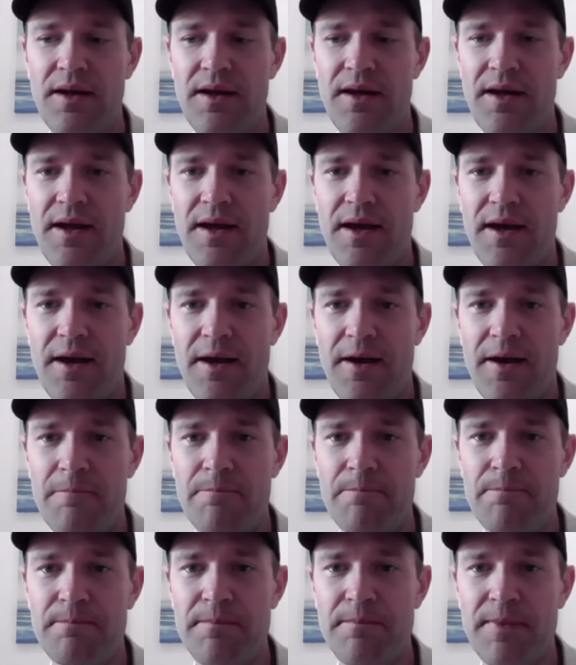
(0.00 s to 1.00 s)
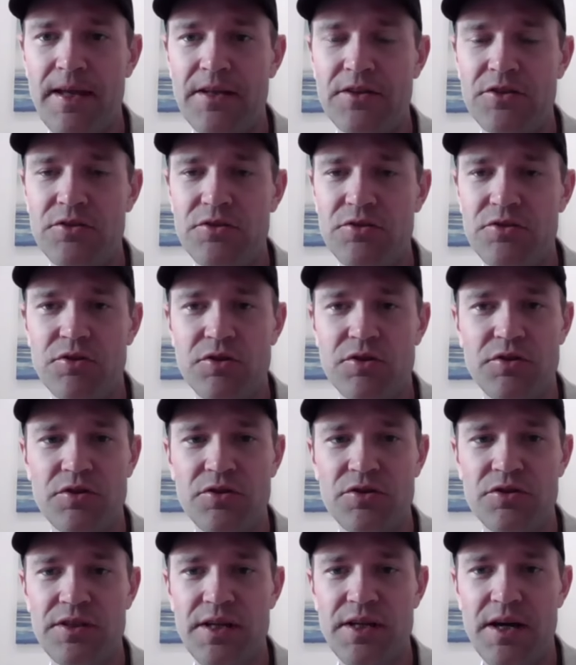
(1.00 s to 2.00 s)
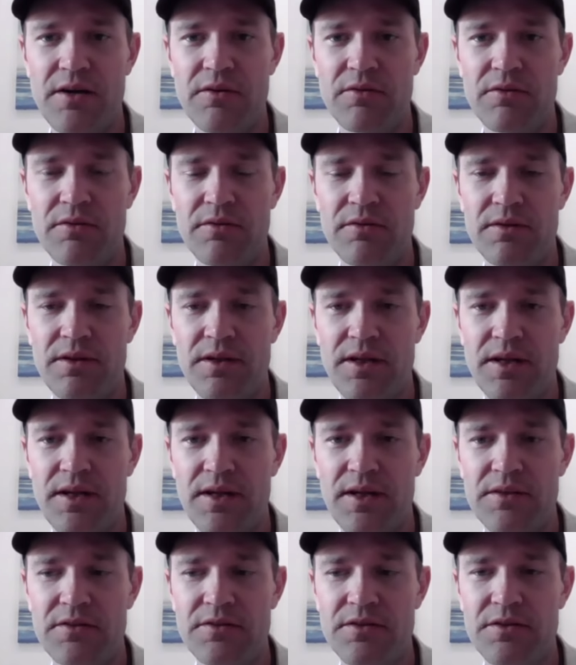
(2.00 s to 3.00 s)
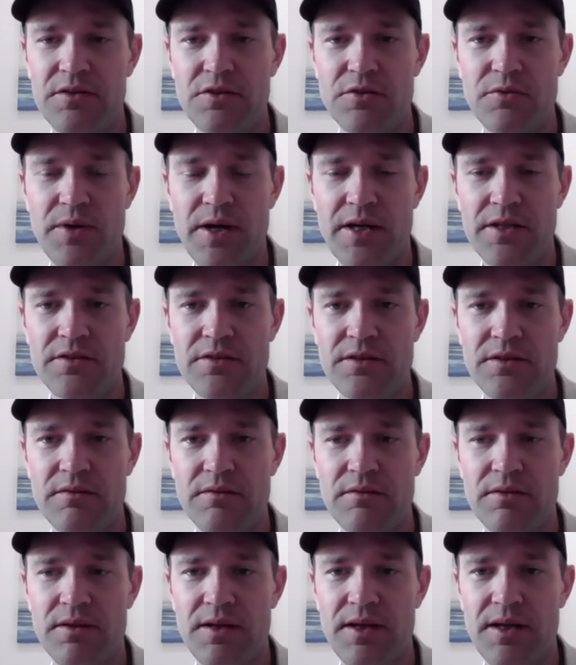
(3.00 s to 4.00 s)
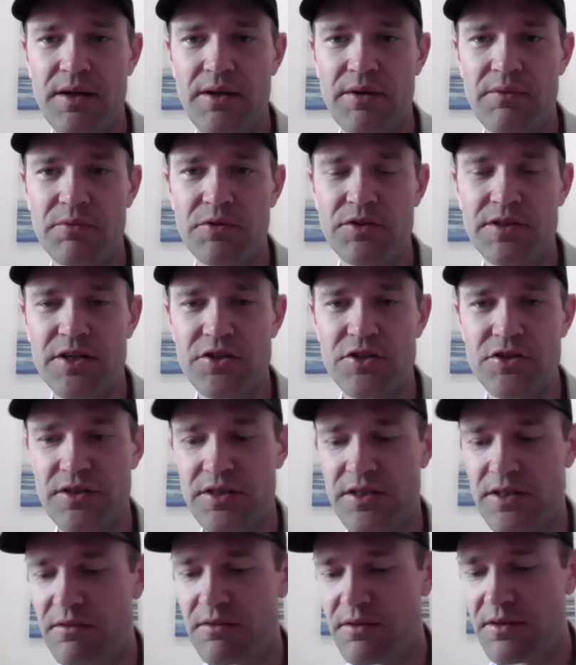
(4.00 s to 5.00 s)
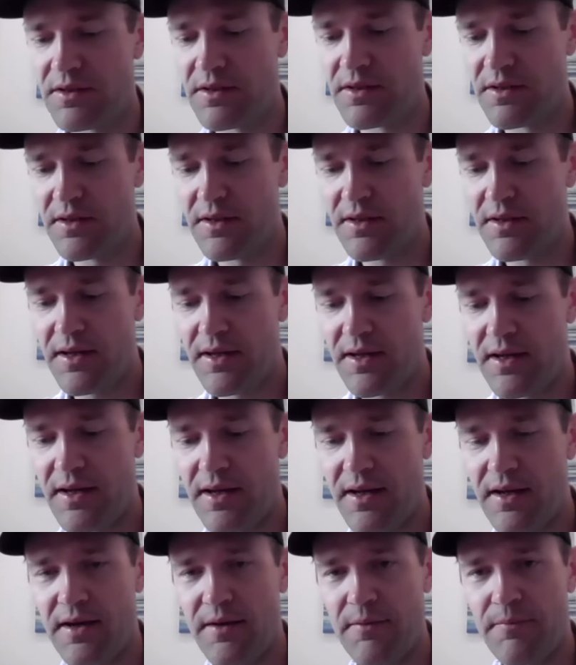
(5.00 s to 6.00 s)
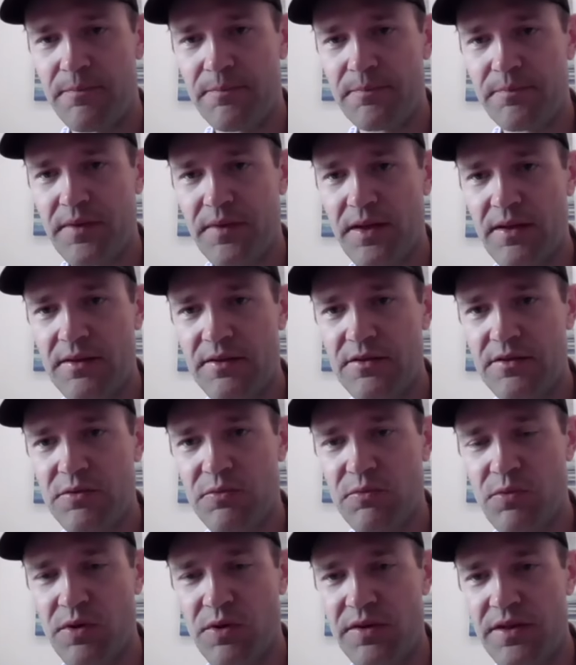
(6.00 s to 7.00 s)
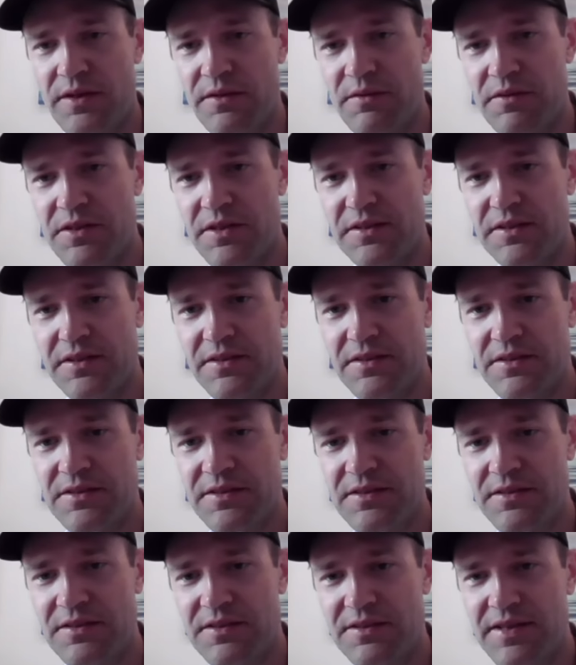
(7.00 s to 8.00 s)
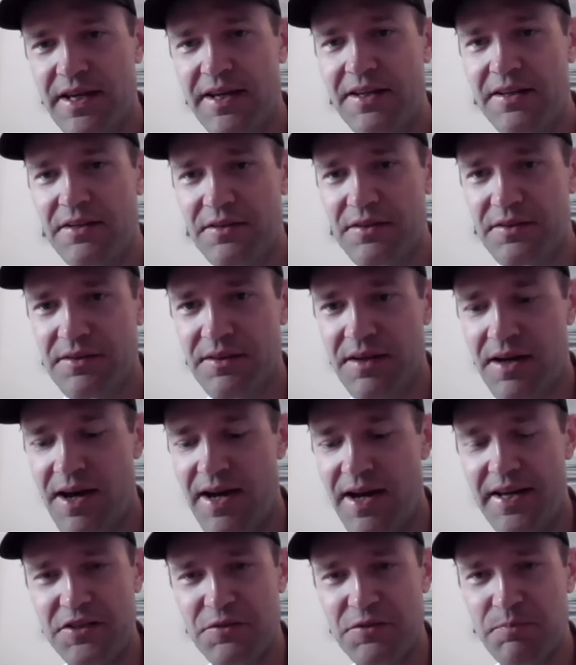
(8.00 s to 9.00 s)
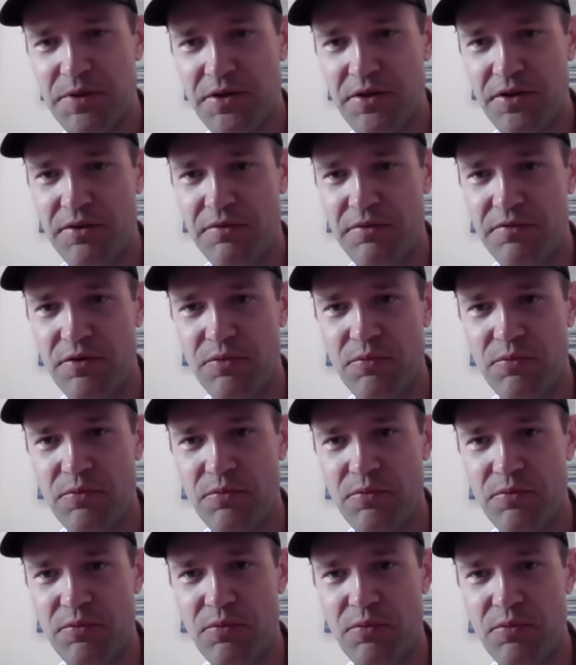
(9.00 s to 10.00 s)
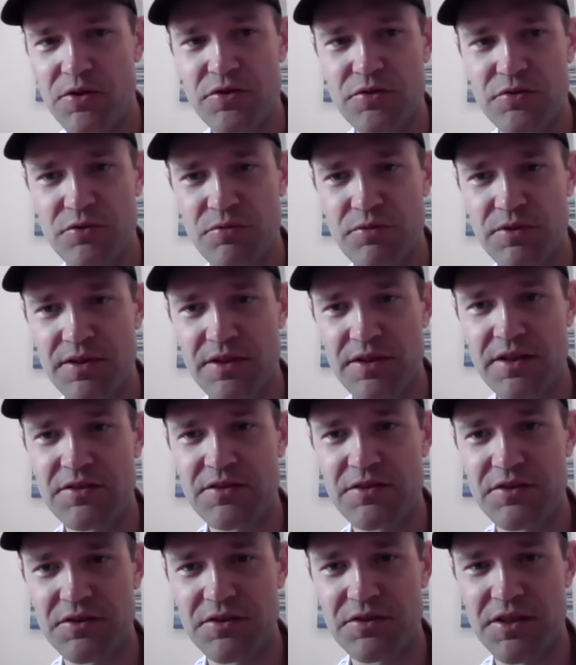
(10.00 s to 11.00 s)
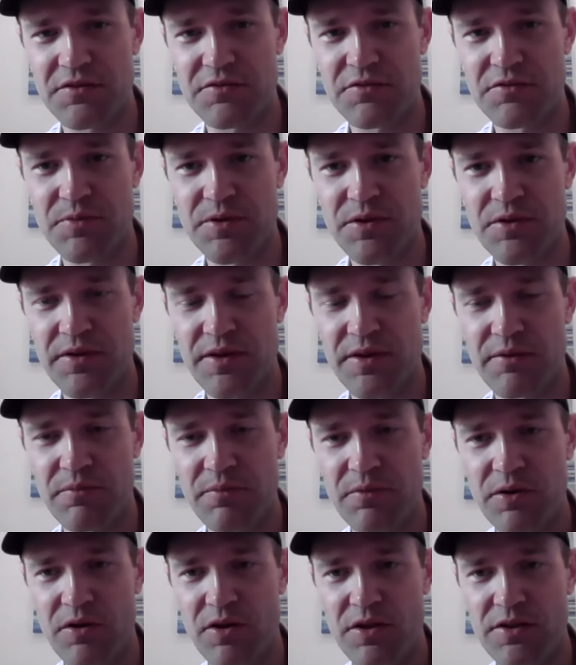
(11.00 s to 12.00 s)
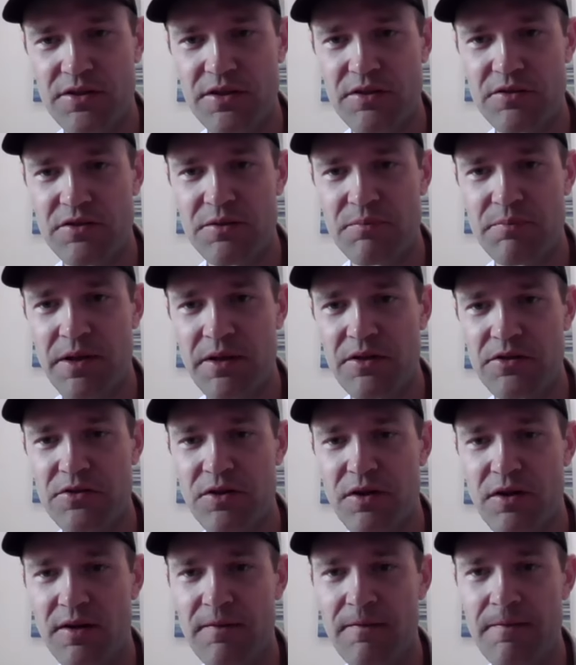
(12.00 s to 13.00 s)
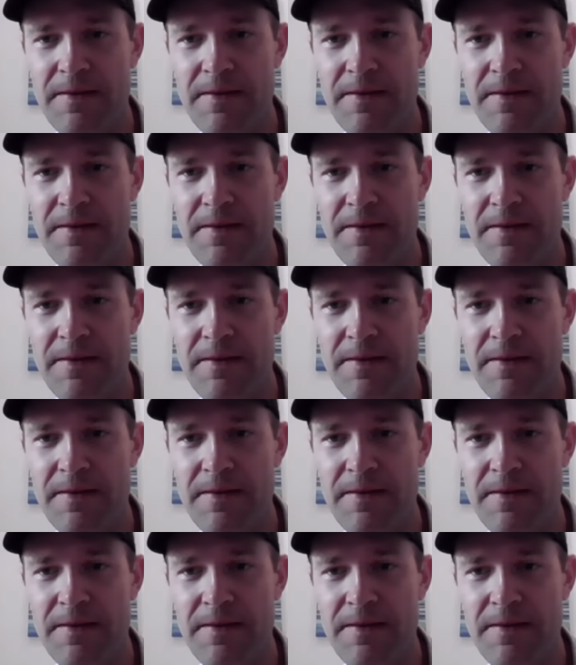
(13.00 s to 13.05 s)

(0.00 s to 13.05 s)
Um, and so took those down uh, to the U.S. and uh, it was actually um, what the, the second highest bidder for one, two, three, the unsuccessful bidder that lost out to Peloton,